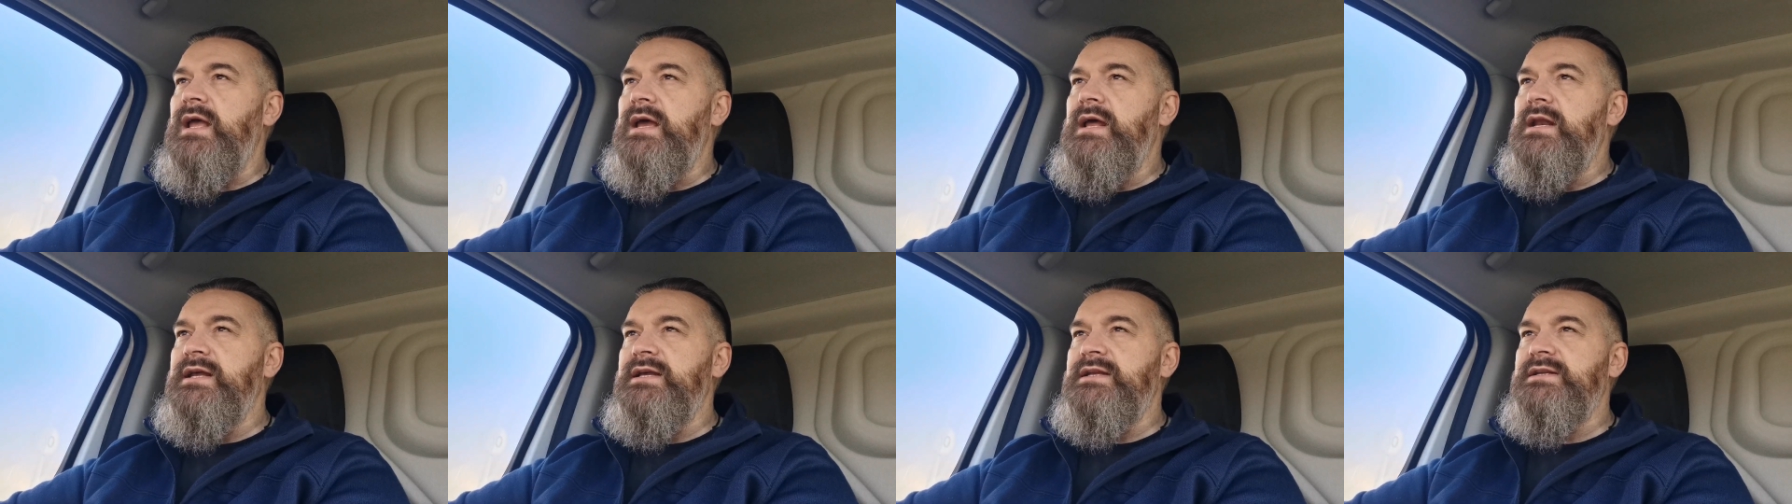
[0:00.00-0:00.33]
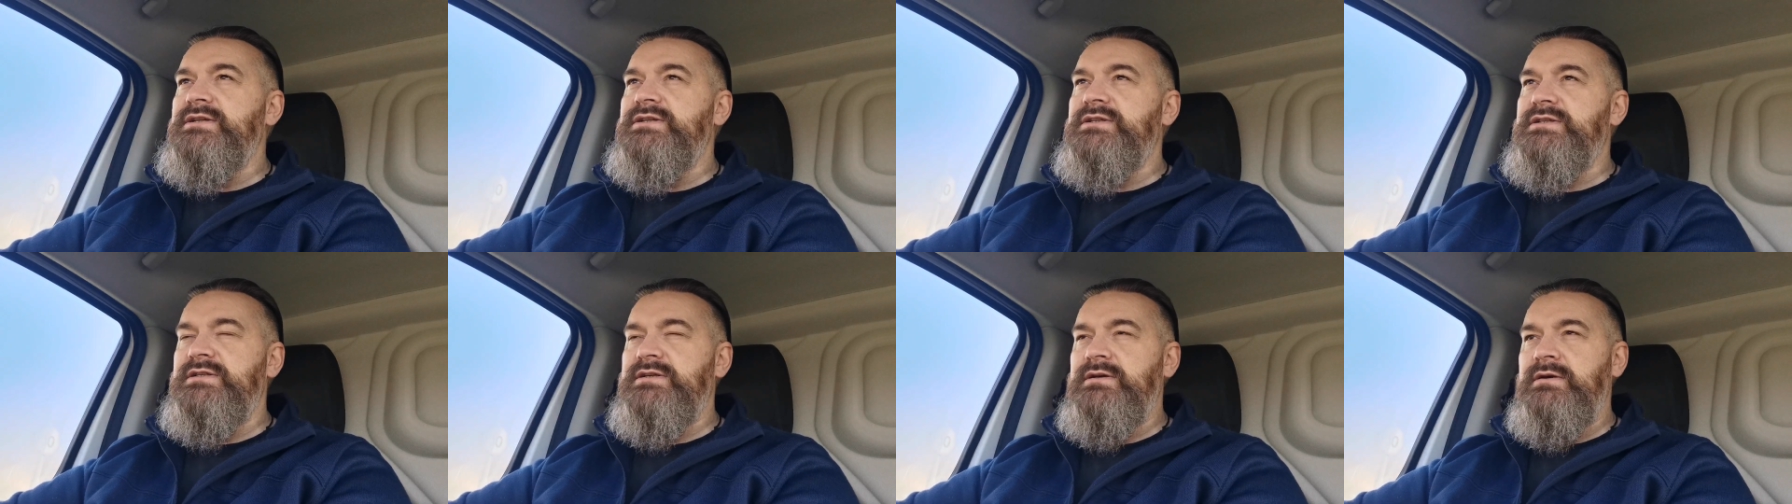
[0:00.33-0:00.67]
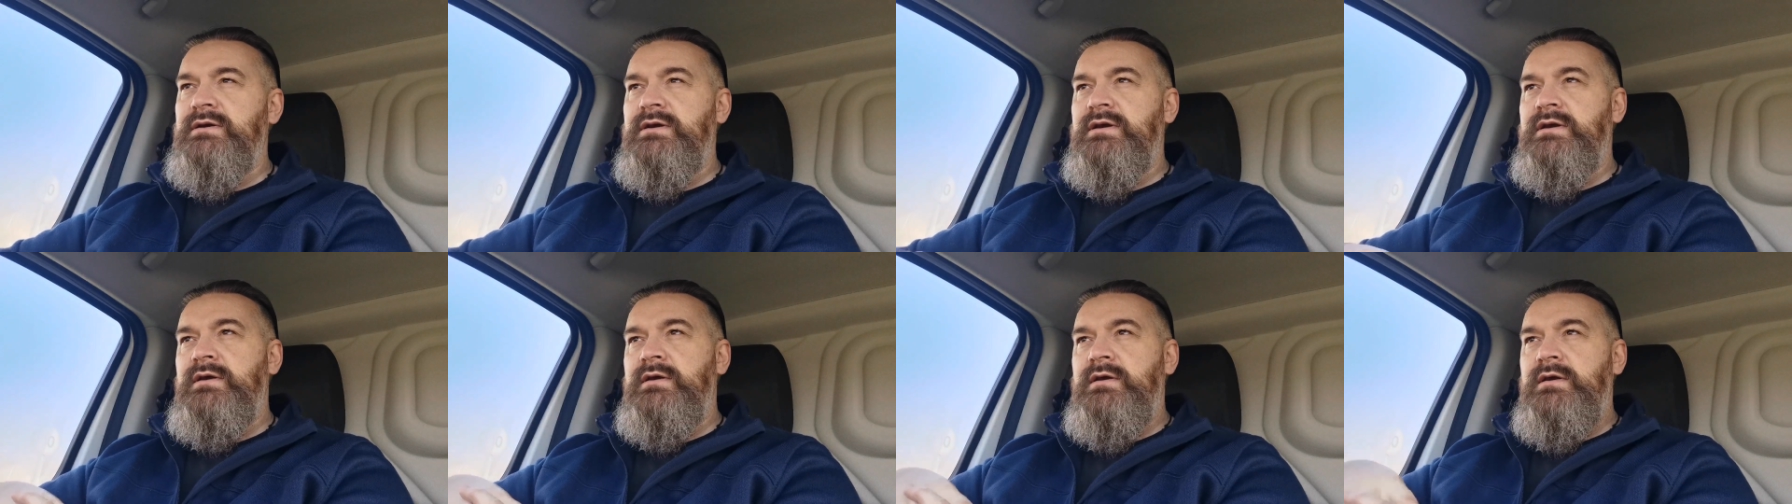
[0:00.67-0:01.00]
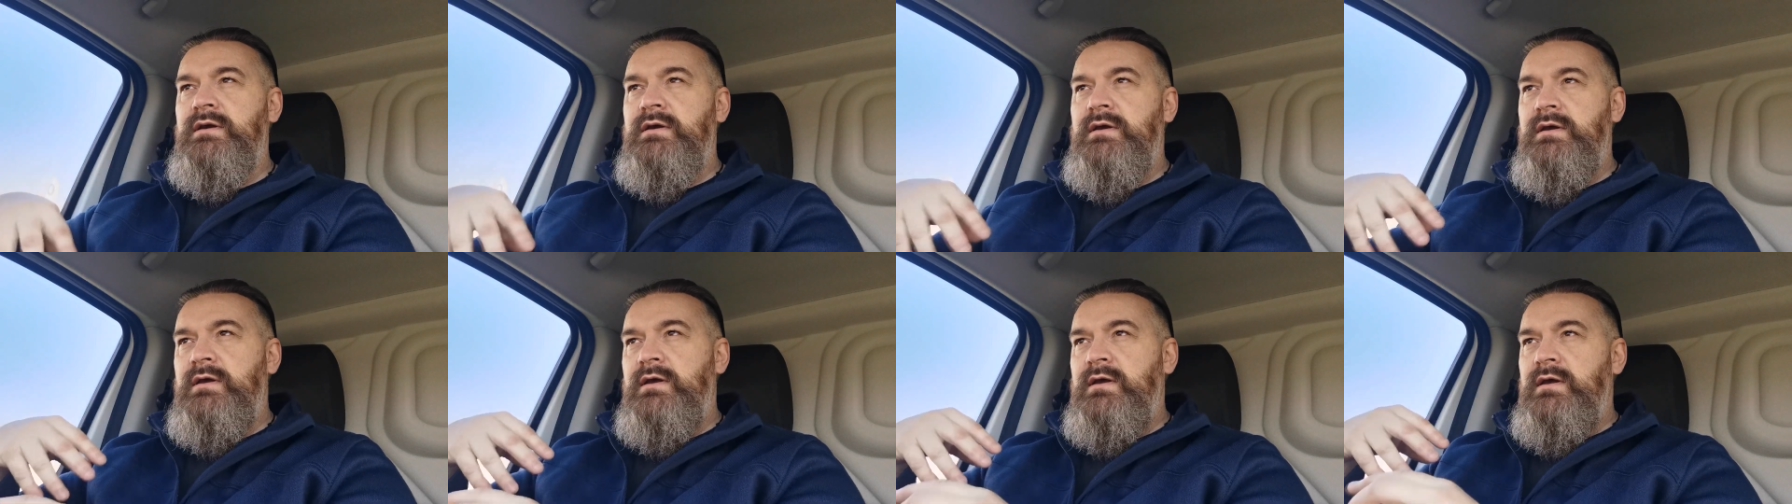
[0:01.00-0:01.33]
And it's
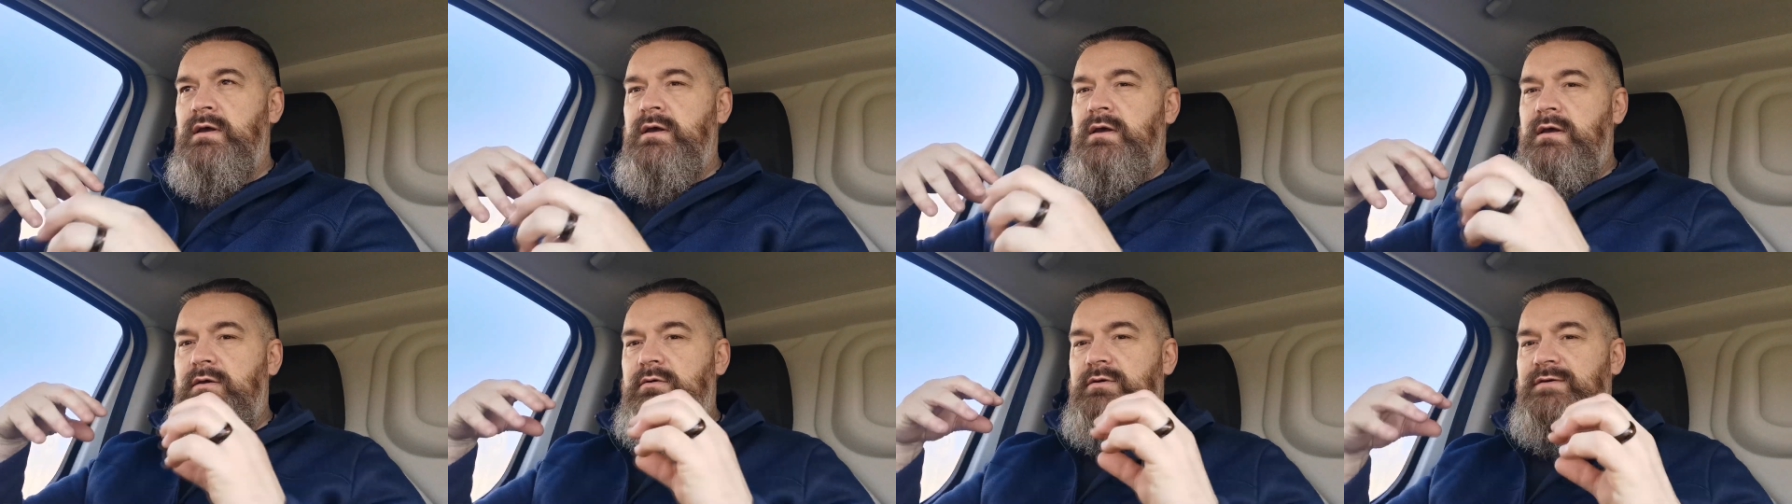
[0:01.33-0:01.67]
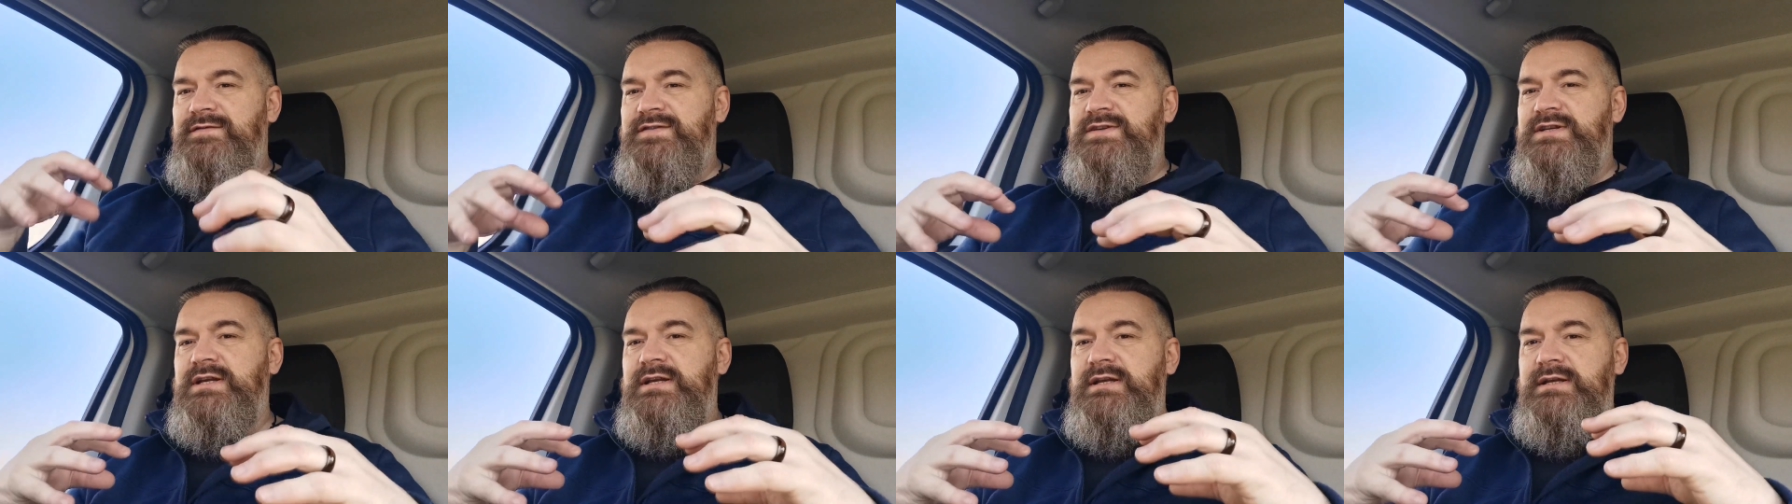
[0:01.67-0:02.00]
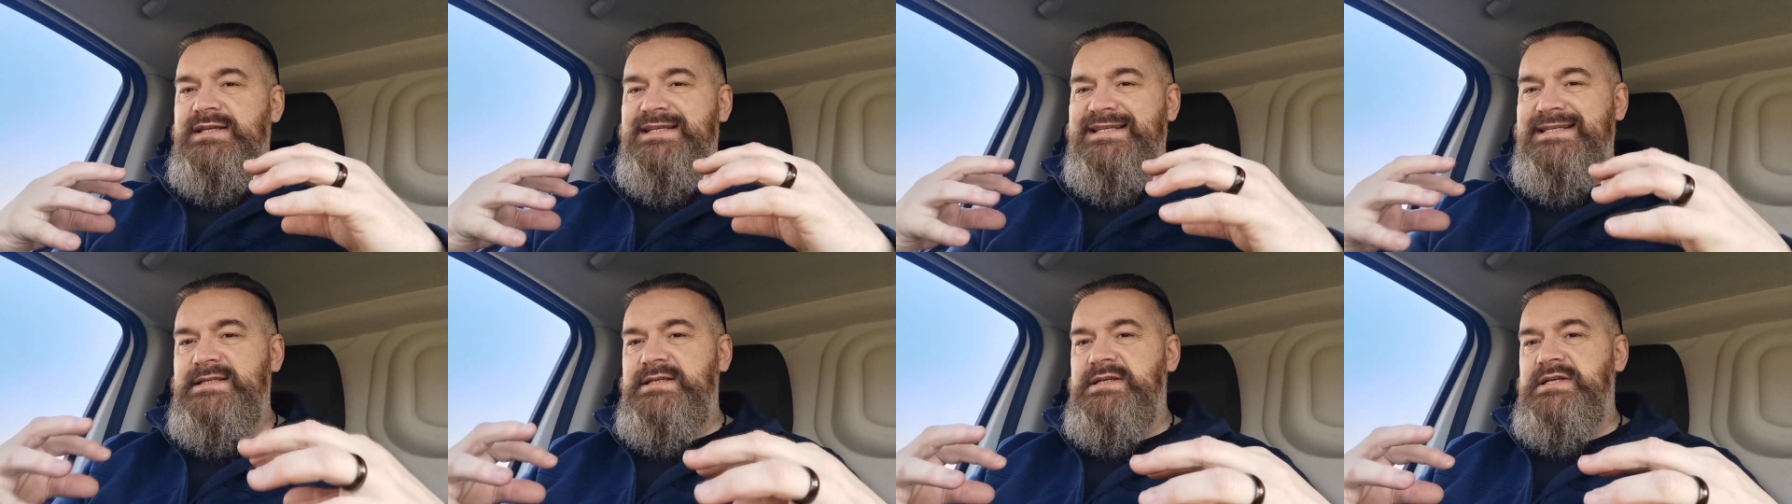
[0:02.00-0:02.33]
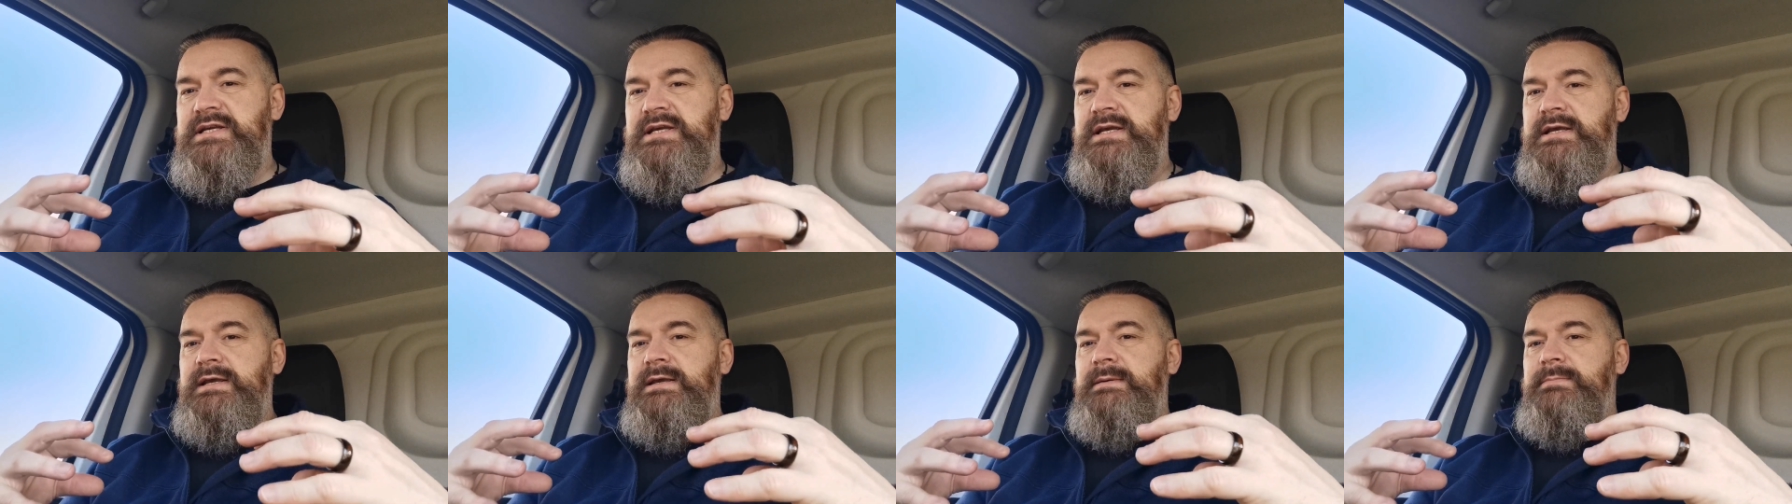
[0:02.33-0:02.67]
you obviously
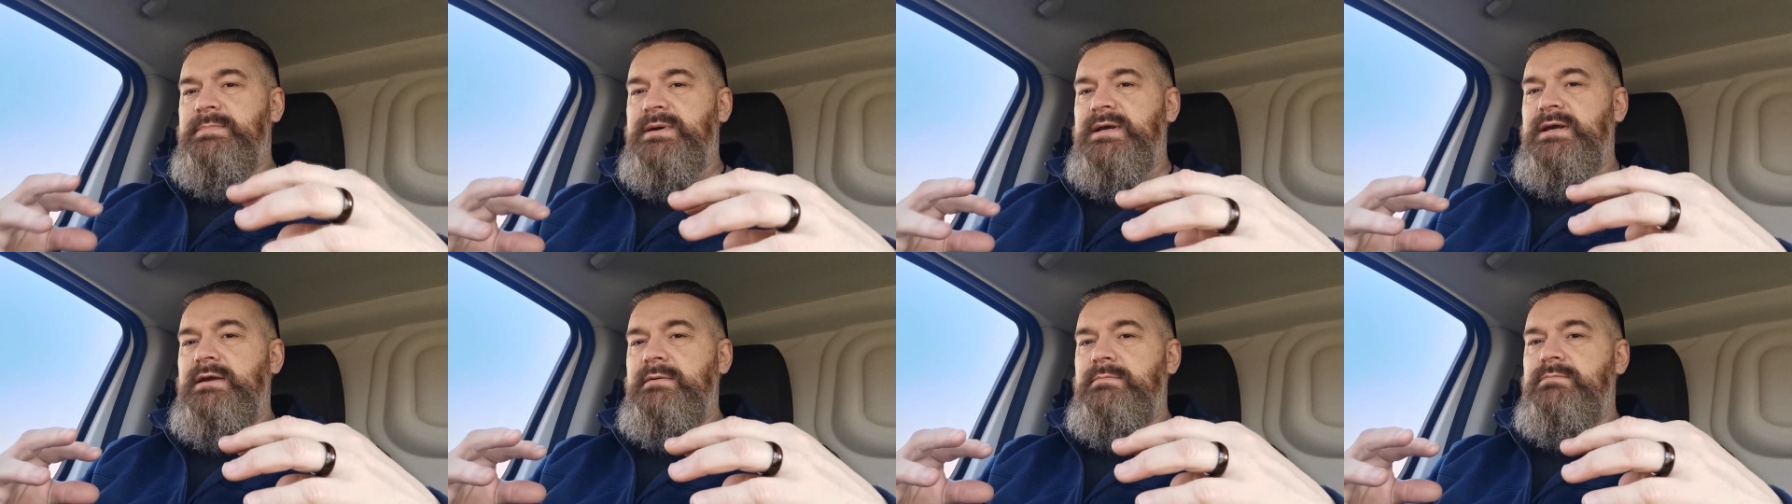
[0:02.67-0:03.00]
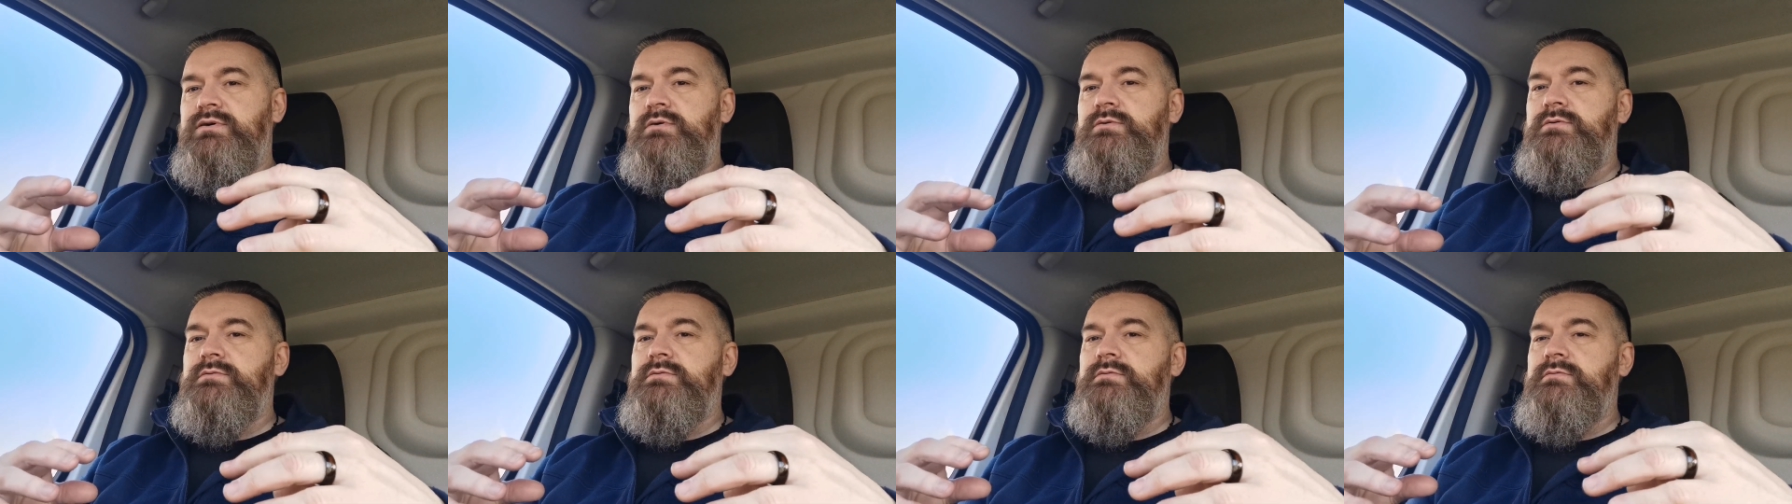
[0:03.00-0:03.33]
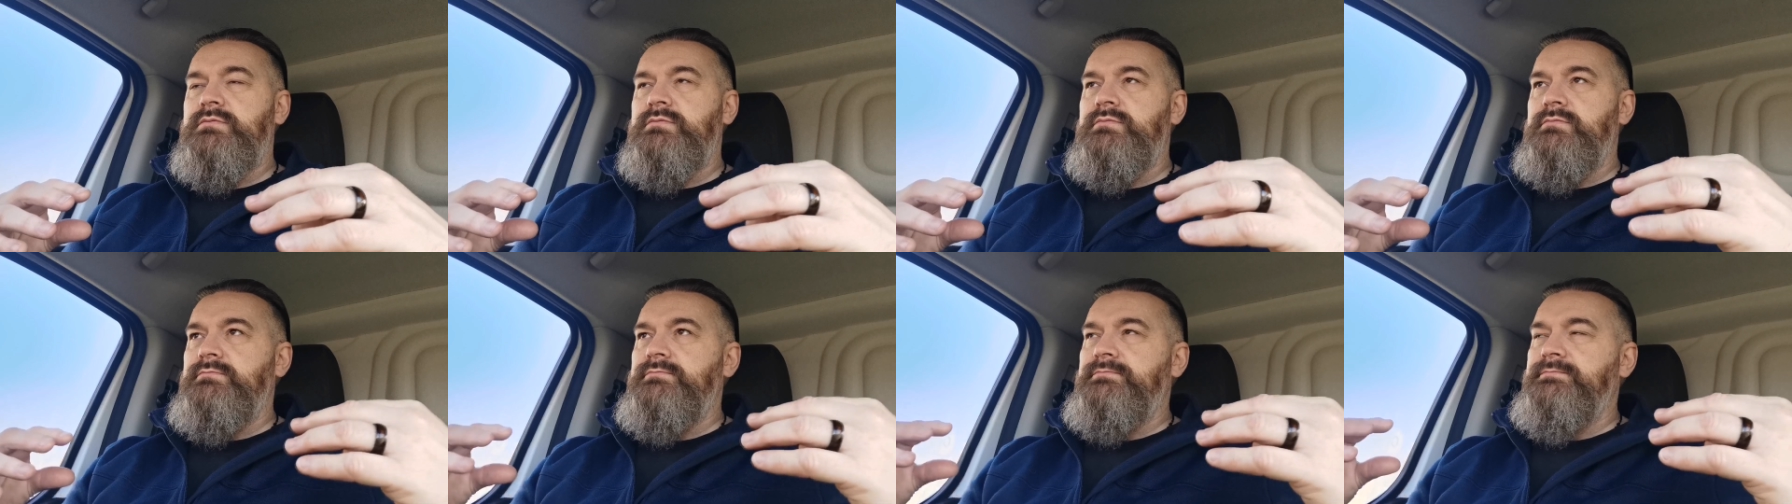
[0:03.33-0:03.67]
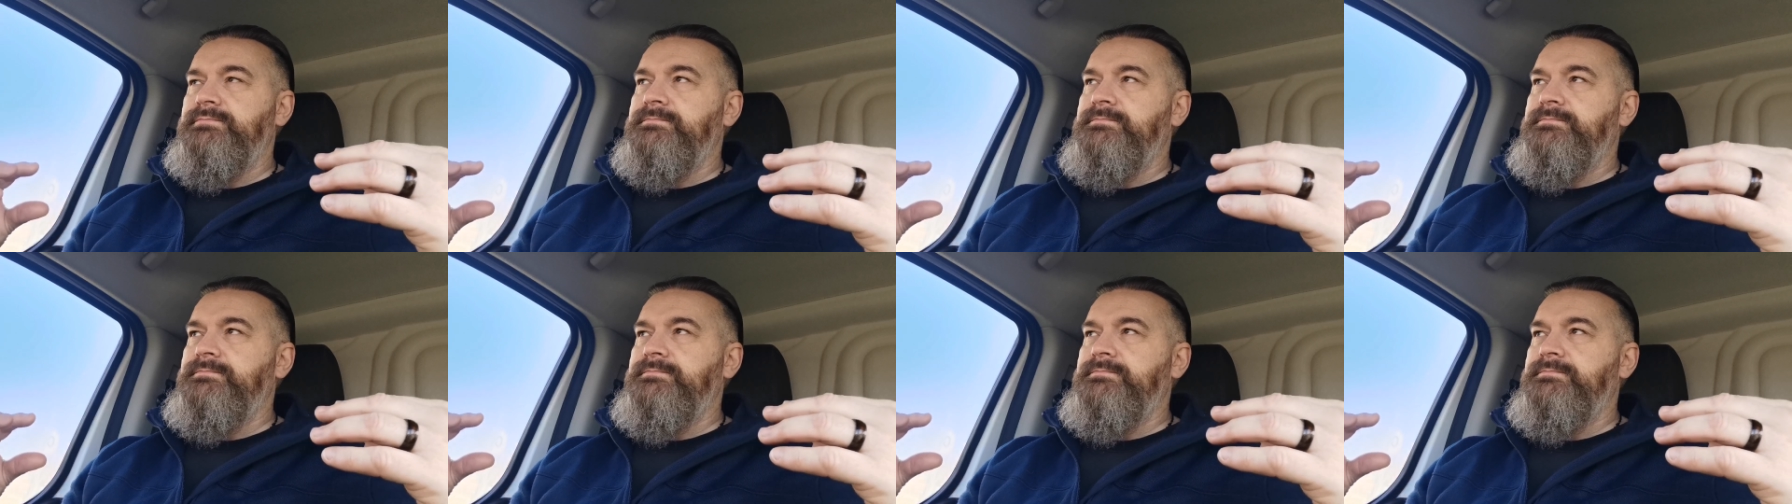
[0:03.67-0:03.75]
see people